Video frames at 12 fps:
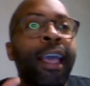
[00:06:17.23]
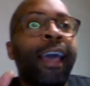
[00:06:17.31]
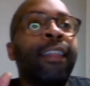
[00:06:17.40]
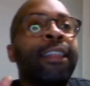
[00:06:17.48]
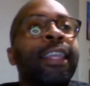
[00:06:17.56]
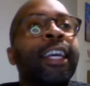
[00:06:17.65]

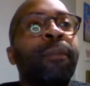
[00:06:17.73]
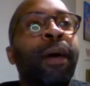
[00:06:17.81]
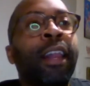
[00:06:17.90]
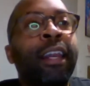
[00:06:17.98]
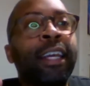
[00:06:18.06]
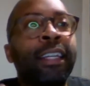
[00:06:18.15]
And the thing
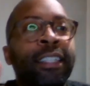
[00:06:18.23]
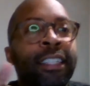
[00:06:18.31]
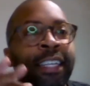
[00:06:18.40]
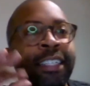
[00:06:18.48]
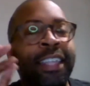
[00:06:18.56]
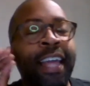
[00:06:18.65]
about it
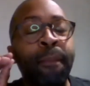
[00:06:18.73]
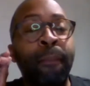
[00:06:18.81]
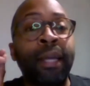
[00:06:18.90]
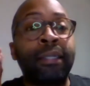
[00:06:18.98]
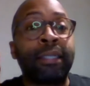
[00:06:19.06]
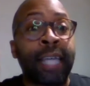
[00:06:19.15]
is that
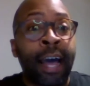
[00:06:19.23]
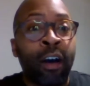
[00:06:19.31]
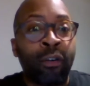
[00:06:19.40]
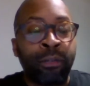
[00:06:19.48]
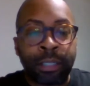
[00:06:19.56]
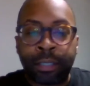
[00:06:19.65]
may
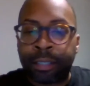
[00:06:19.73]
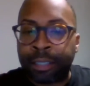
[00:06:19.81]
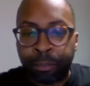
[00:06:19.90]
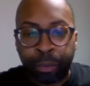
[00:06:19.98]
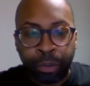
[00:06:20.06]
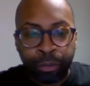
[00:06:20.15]
sound
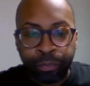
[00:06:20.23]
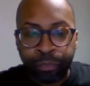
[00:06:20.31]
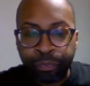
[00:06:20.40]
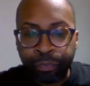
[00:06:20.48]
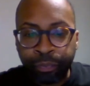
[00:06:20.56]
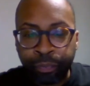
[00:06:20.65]
simple,
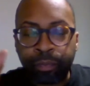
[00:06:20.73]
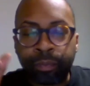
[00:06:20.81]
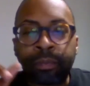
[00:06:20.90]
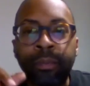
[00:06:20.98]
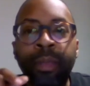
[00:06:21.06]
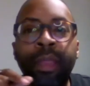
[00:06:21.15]

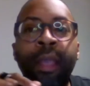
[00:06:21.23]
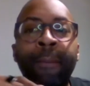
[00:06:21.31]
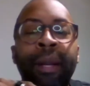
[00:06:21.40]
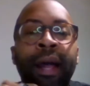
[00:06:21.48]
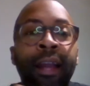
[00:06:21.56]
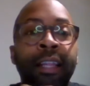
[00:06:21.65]

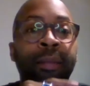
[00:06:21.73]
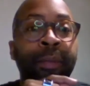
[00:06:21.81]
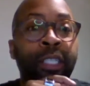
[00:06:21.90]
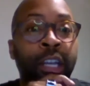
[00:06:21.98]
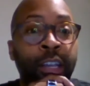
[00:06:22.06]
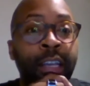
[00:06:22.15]
but honey, let
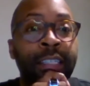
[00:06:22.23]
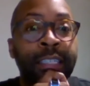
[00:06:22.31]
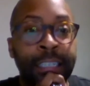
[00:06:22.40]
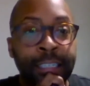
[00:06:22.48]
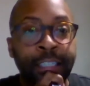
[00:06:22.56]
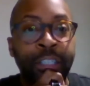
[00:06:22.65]
me tell you, it's
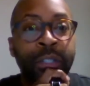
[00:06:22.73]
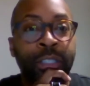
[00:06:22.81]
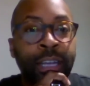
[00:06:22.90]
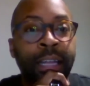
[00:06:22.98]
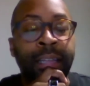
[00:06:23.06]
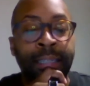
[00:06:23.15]
easier
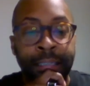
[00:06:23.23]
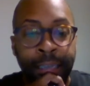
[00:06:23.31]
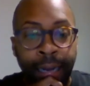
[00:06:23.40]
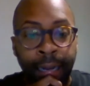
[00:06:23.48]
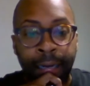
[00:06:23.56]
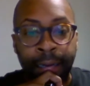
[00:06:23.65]
said than
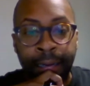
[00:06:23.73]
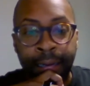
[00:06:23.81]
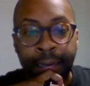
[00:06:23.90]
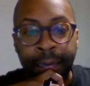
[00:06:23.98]
done.